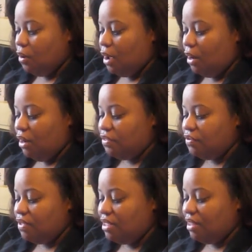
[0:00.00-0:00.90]

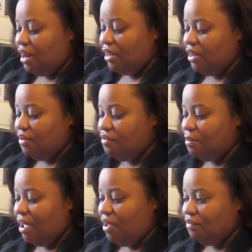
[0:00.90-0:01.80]
another thing that I love
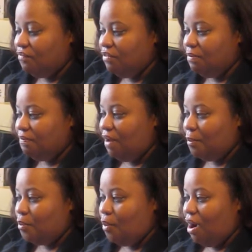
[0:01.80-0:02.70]
about Flip
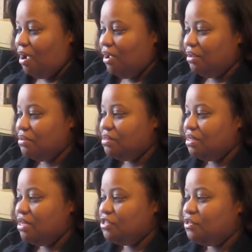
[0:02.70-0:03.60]
Flop
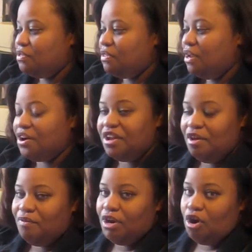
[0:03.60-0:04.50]
wines is their
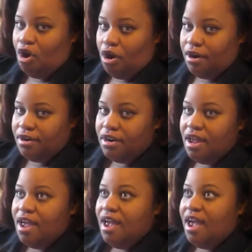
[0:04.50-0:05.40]
giving heart.
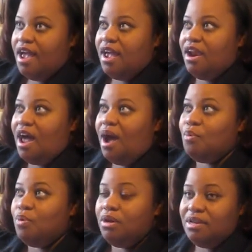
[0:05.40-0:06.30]
And I
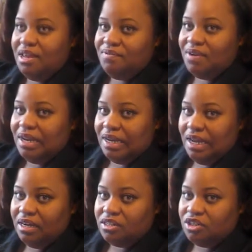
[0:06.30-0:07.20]
will leave a
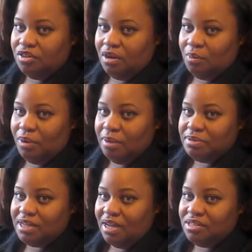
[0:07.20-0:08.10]
link to their
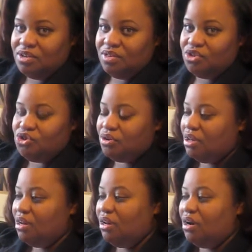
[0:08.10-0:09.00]
website so that you
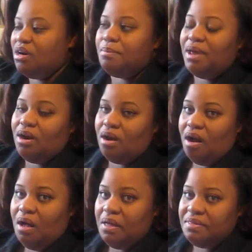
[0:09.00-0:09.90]
can learn about
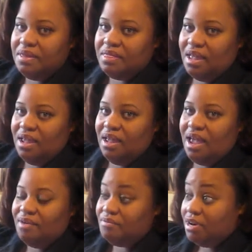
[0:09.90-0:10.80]
all that they
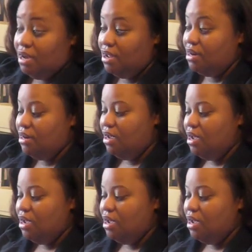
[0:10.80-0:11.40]
have done